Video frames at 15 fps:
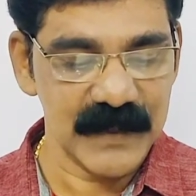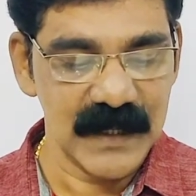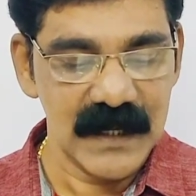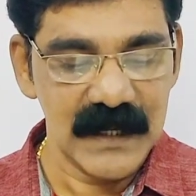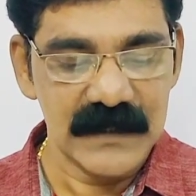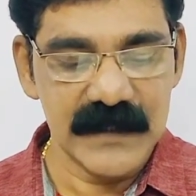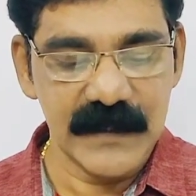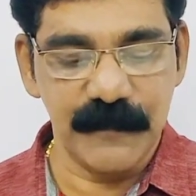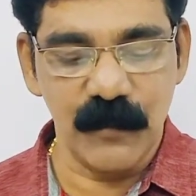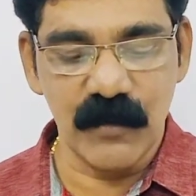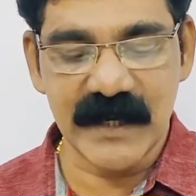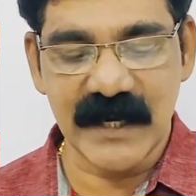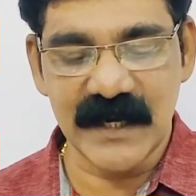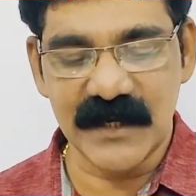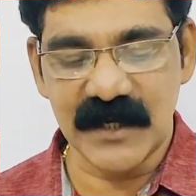The
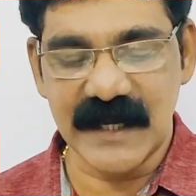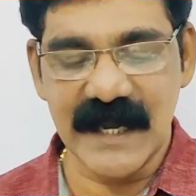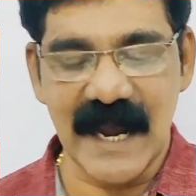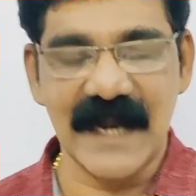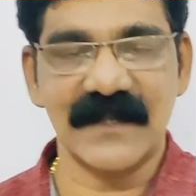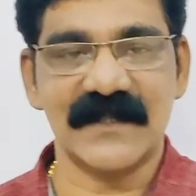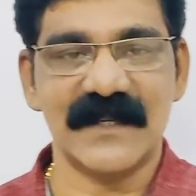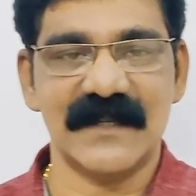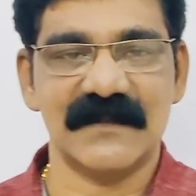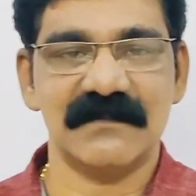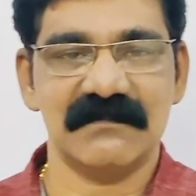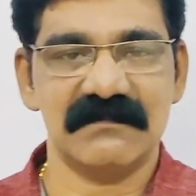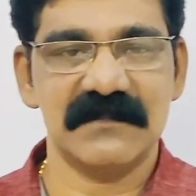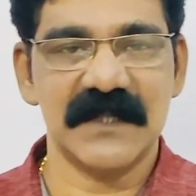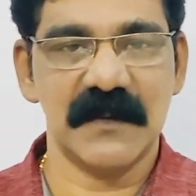poor kid, he answered,
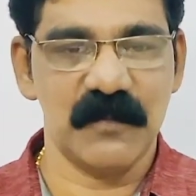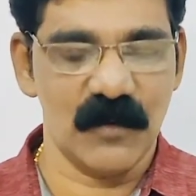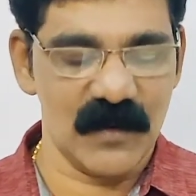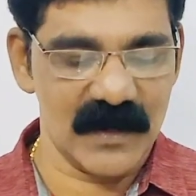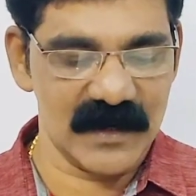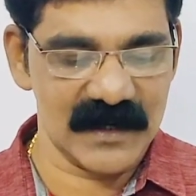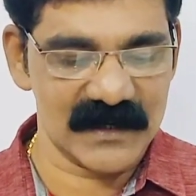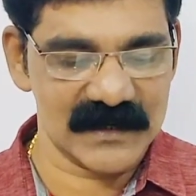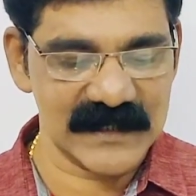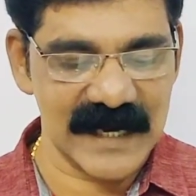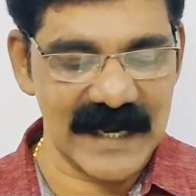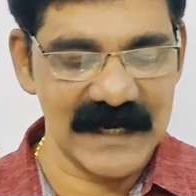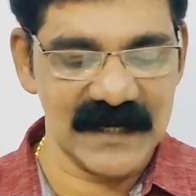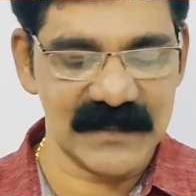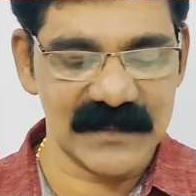the poor
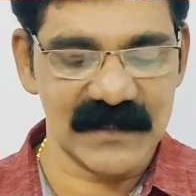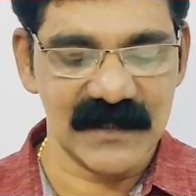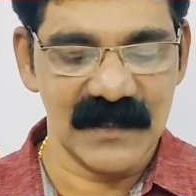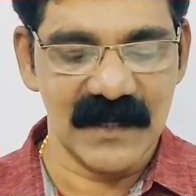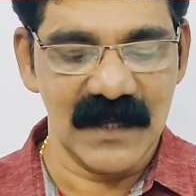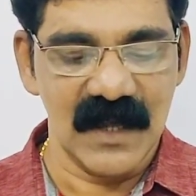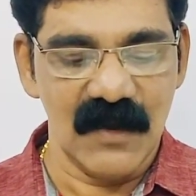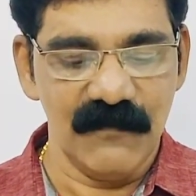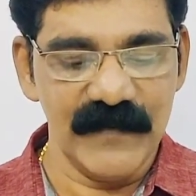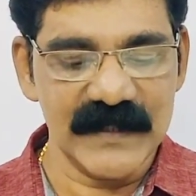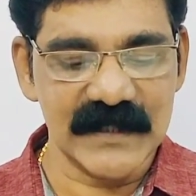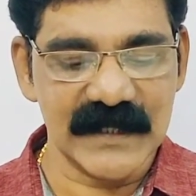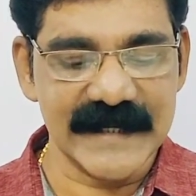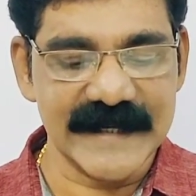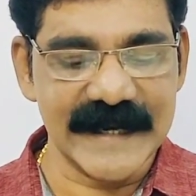child,
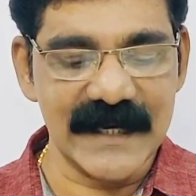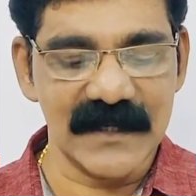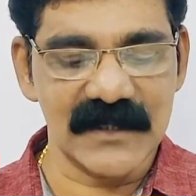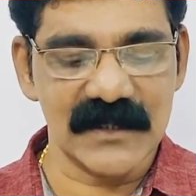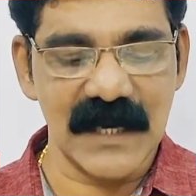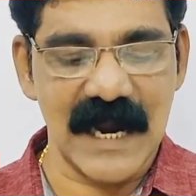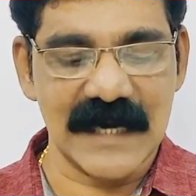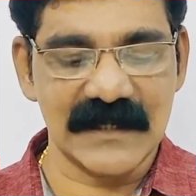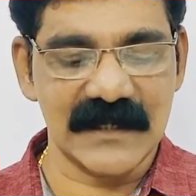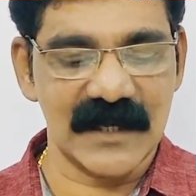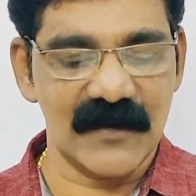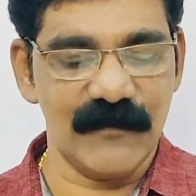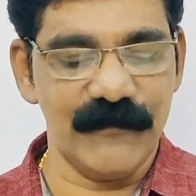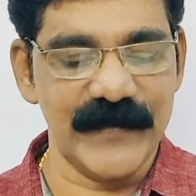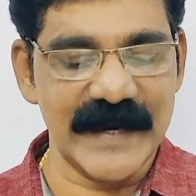with great
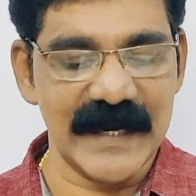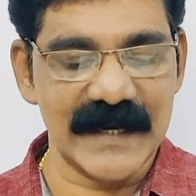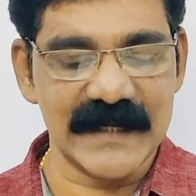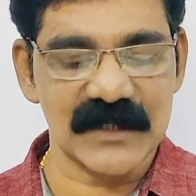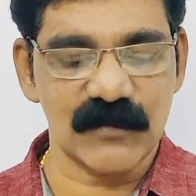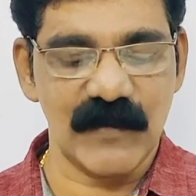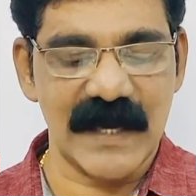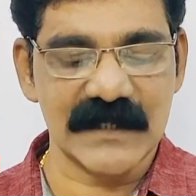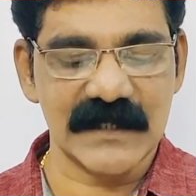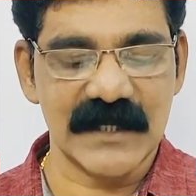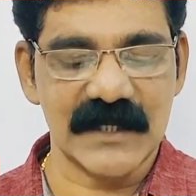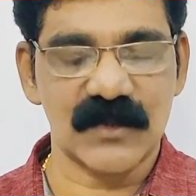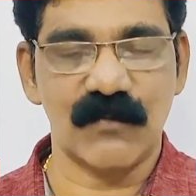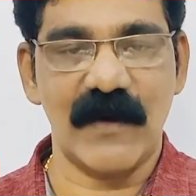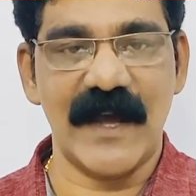utter weariness watched
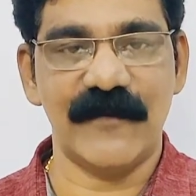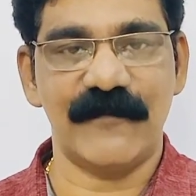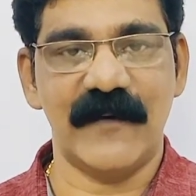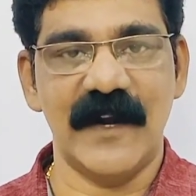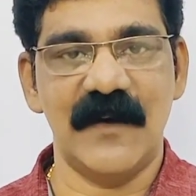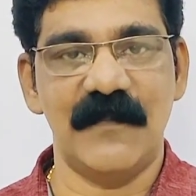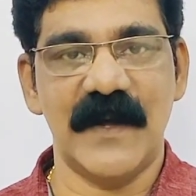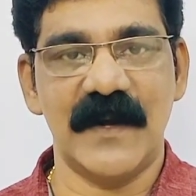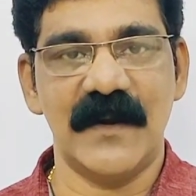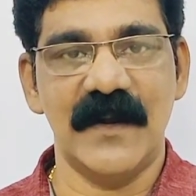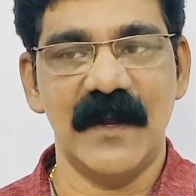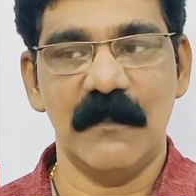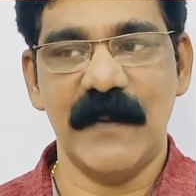his wife labor.